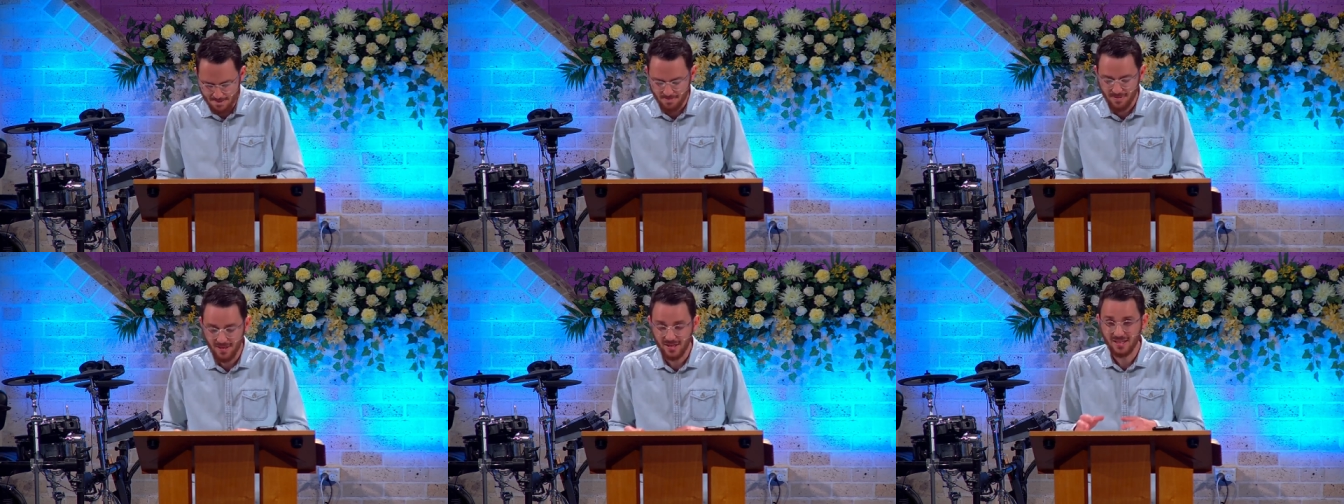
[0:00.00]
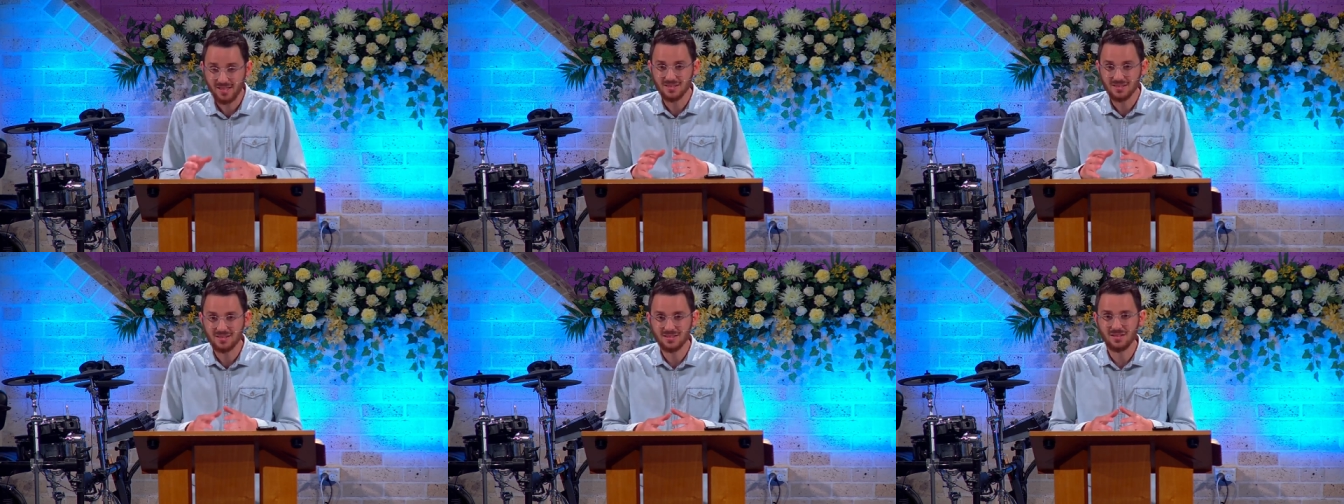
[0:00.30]
Now
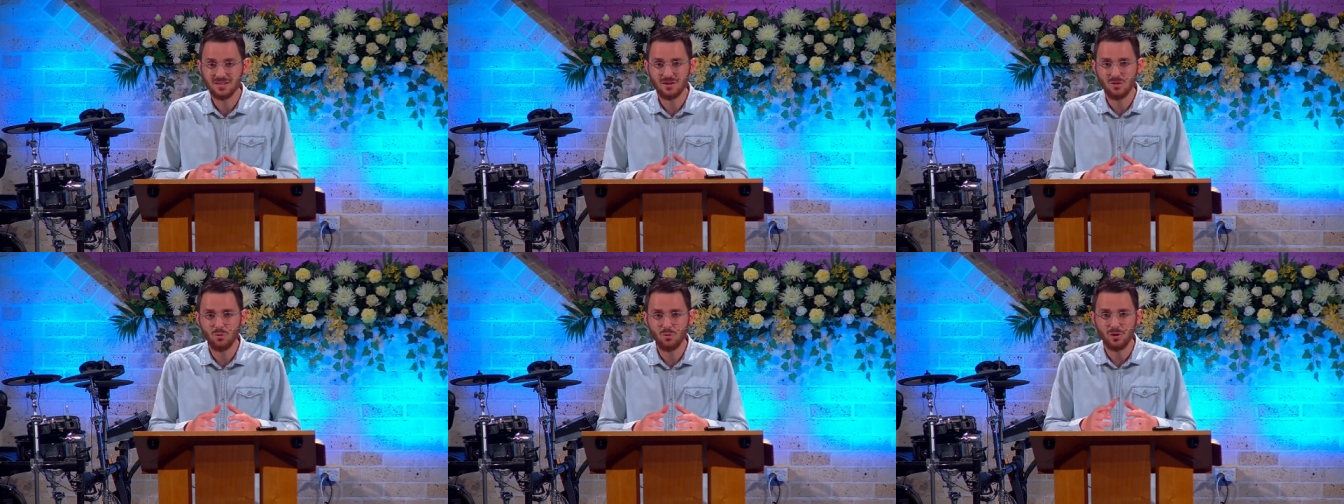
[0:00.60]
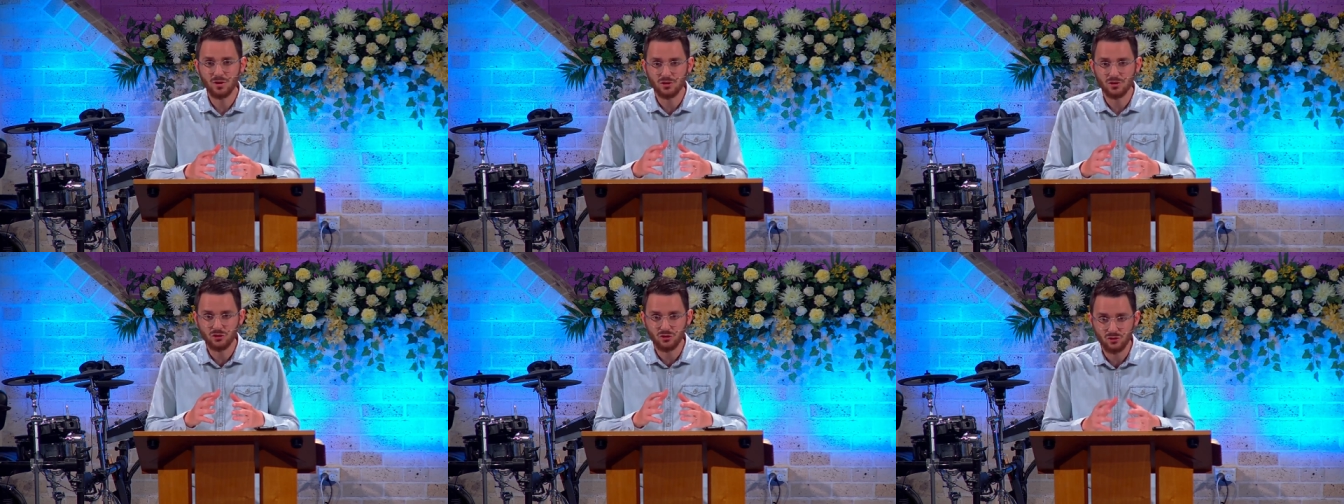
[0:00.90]
consider
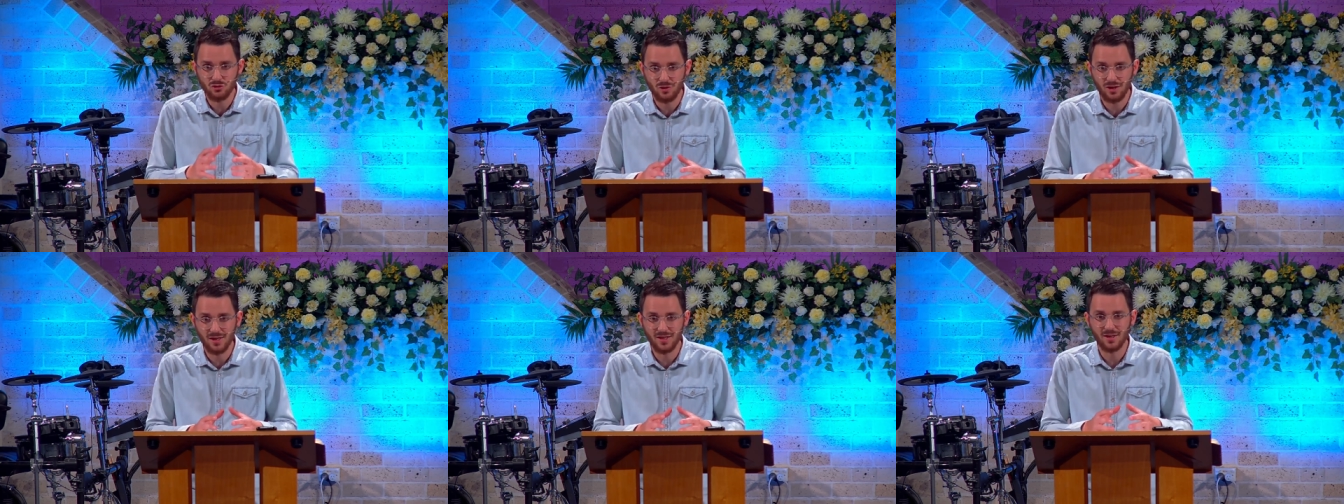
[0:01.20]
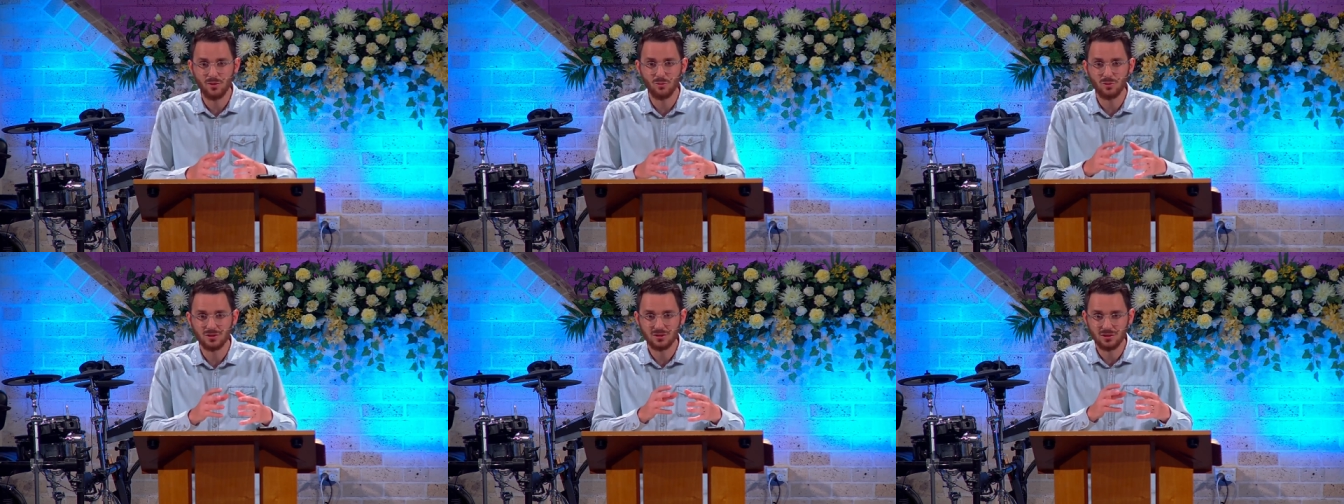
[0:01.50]
what
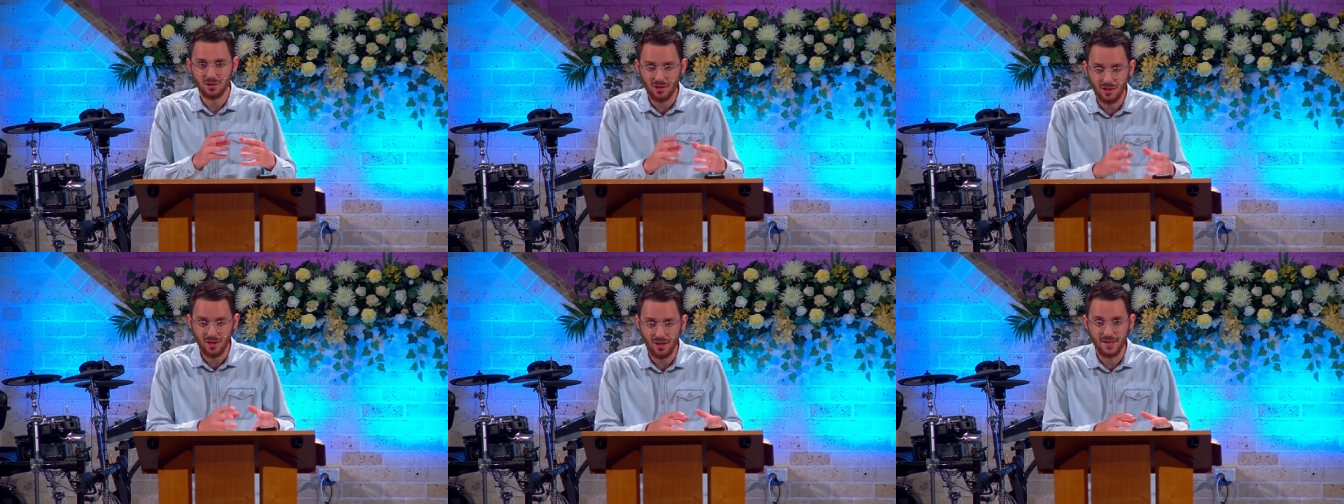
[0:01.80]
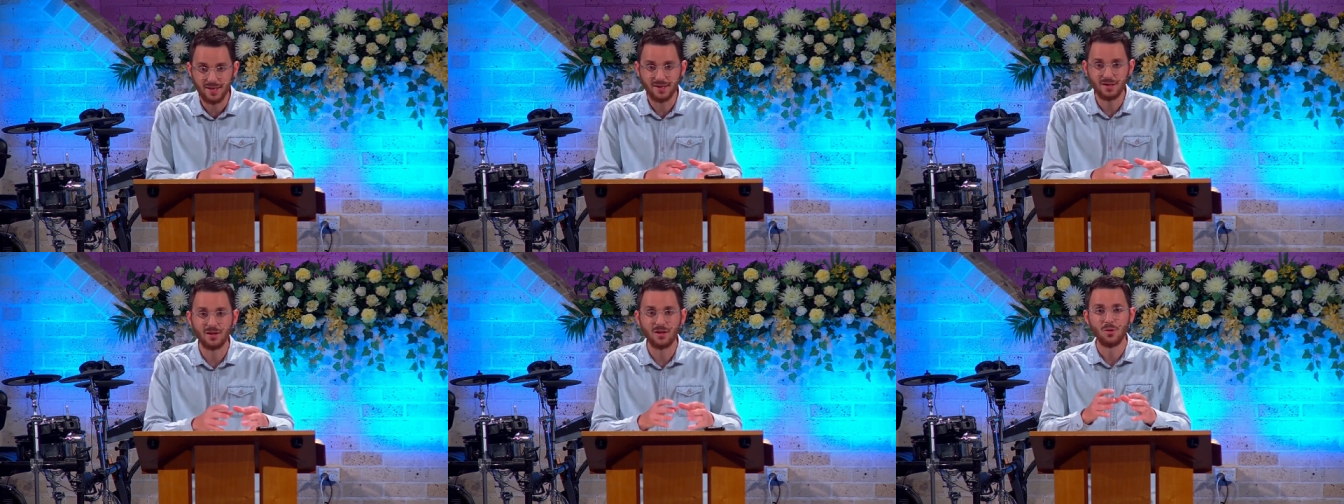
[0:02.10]
Australia was
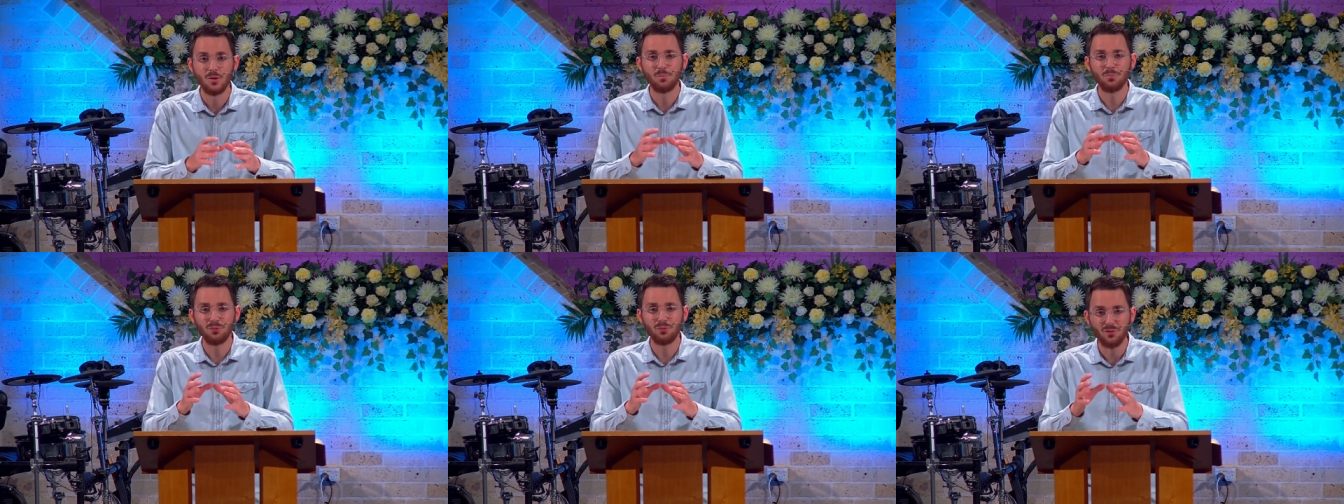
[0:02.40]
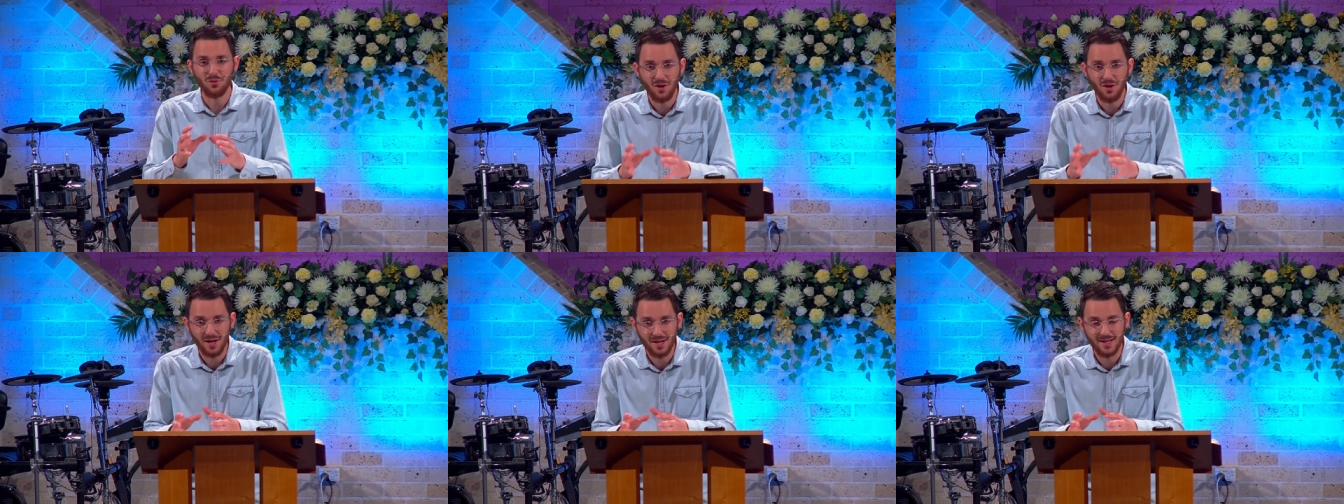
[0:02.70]
like
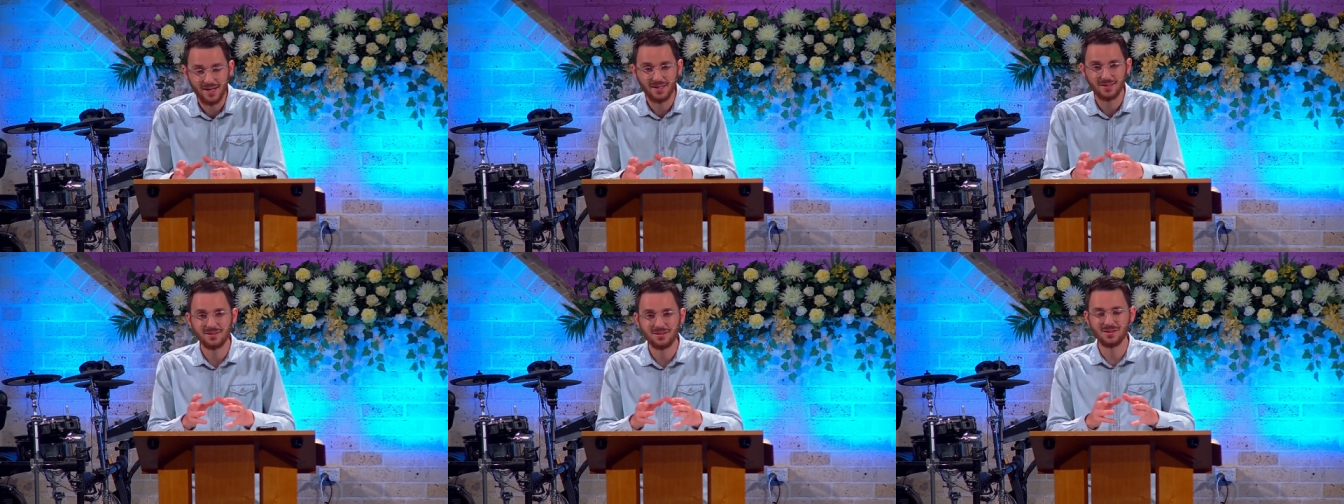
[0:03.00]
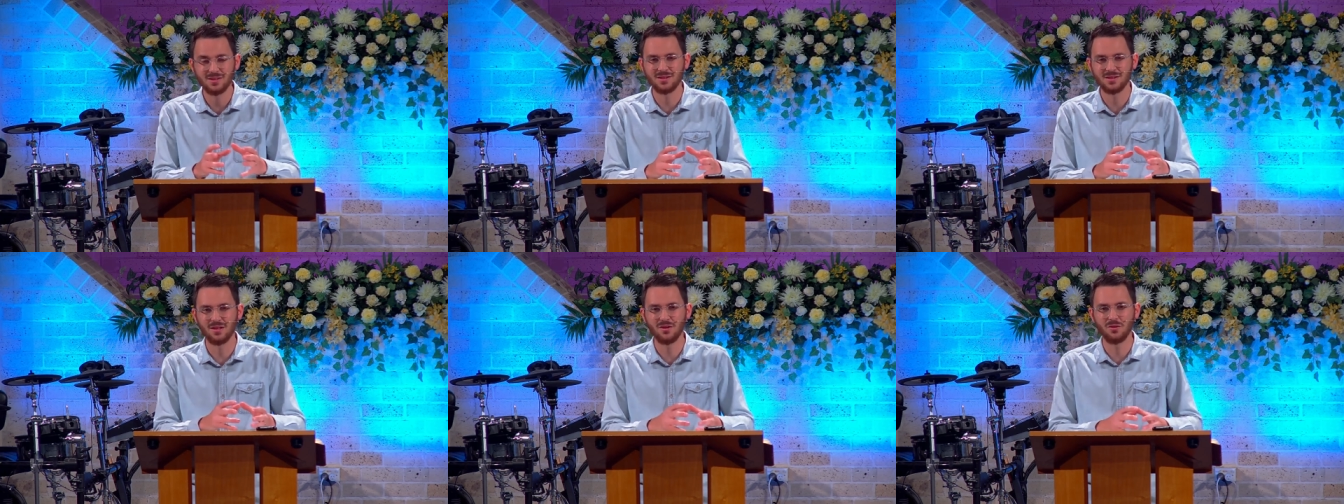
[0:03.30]
prior
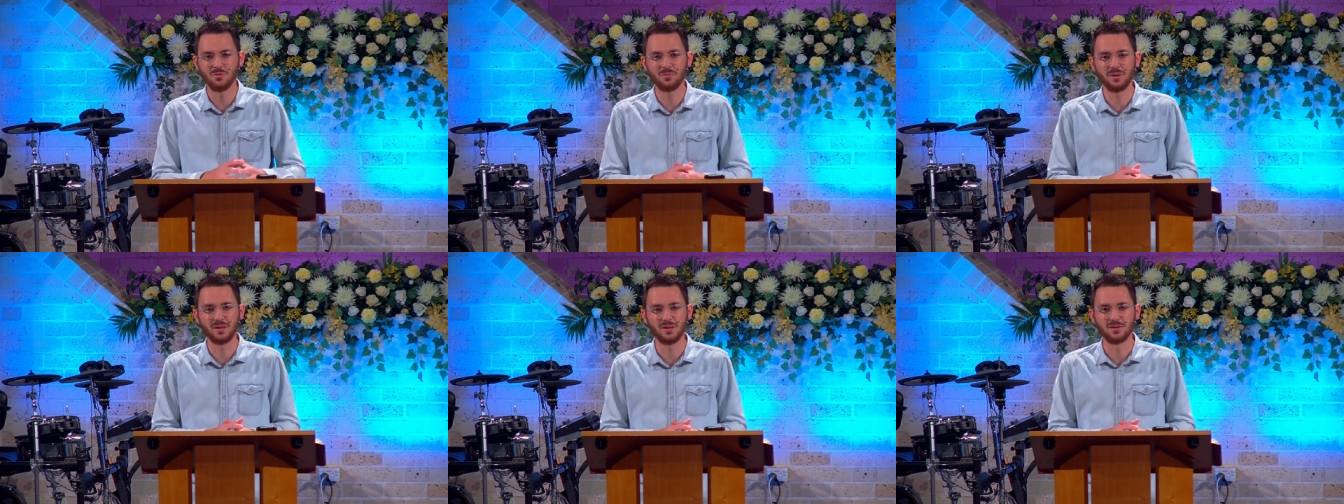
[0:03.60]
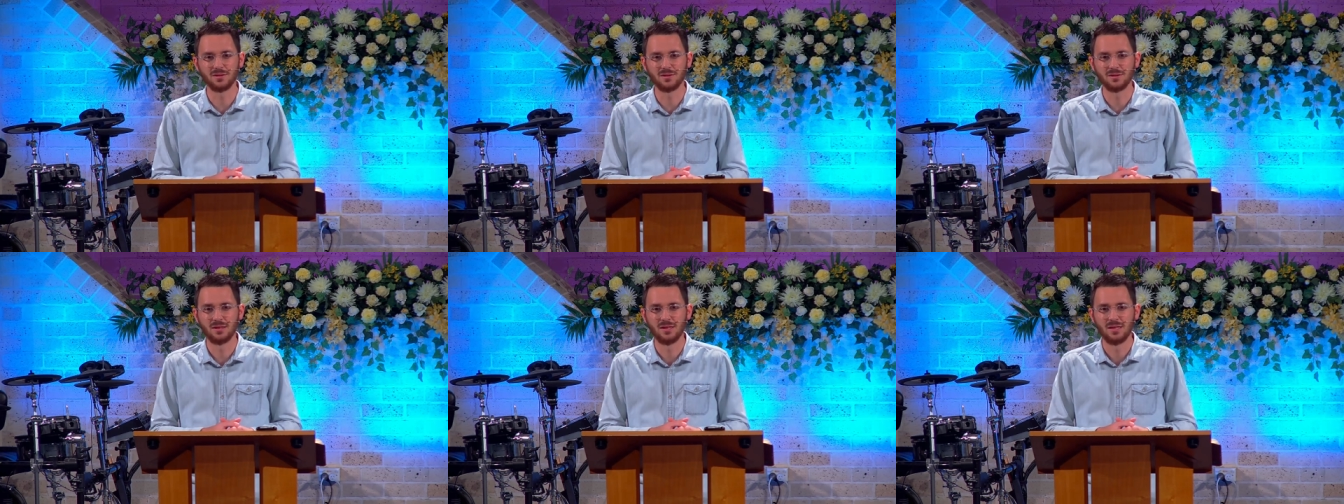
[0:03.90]
to
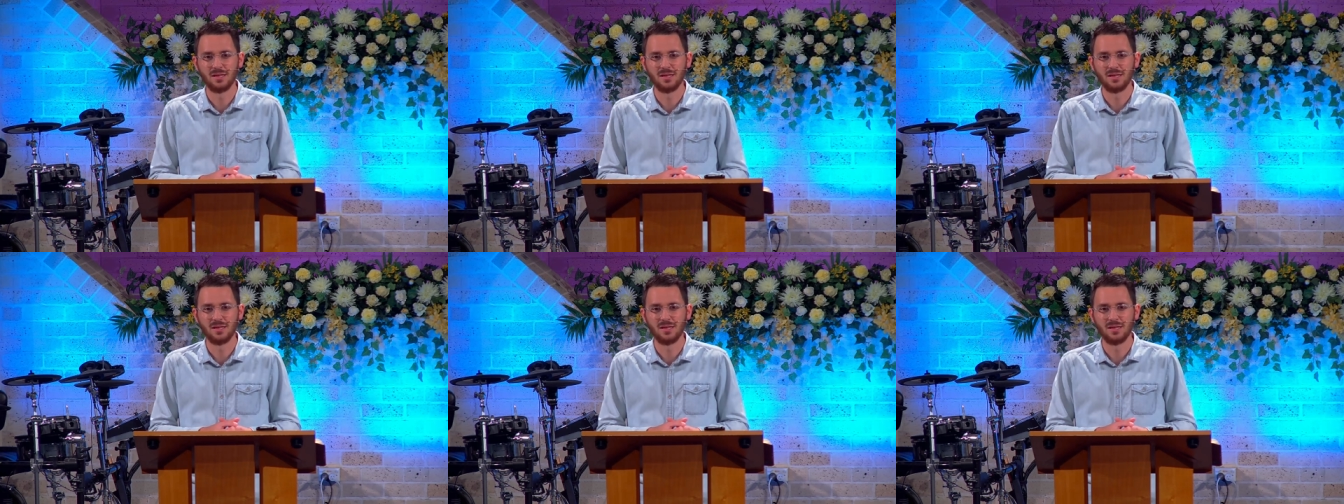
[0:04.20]
settlement.